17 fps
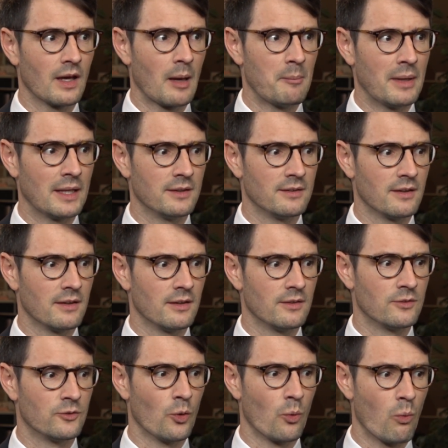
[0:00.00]
mean,
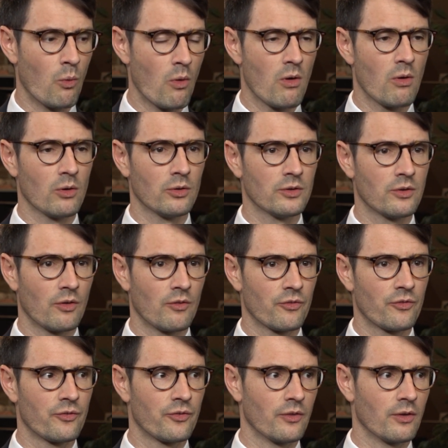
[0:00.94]
the world
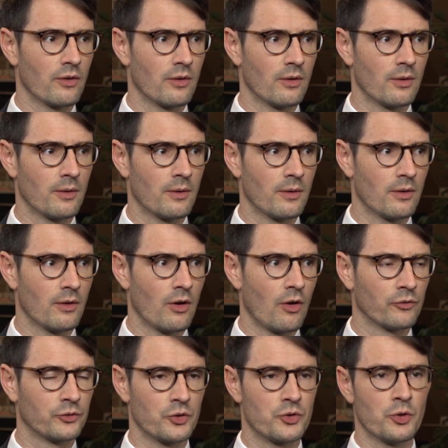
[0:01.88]
of
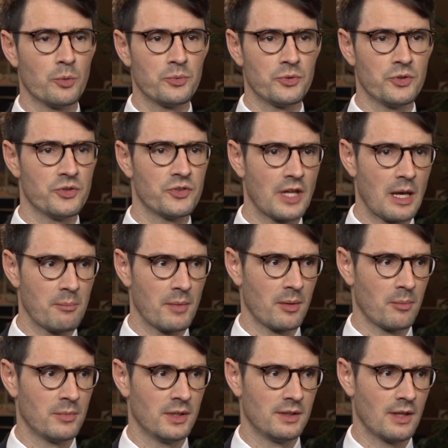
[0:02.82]
the subsystem,
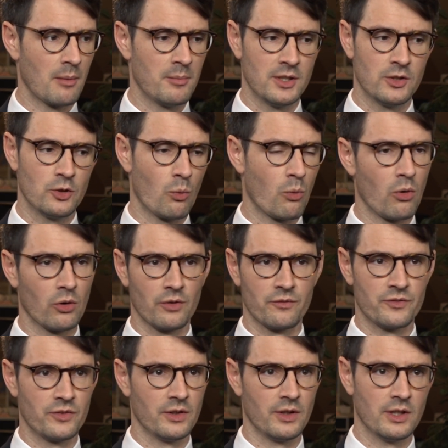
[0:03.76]
I mean the world
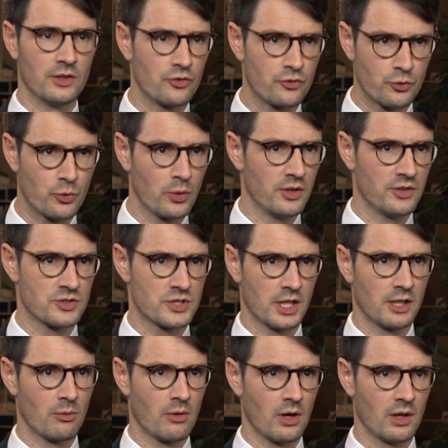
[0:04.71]
of the industries in
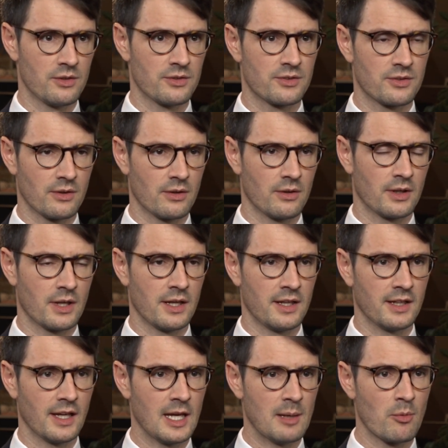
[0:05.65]
general is
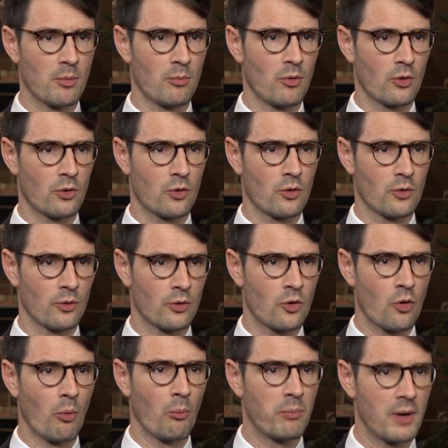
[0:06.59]
getting even more
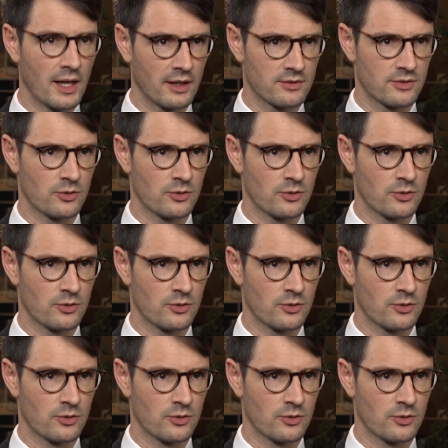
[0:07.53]
complex.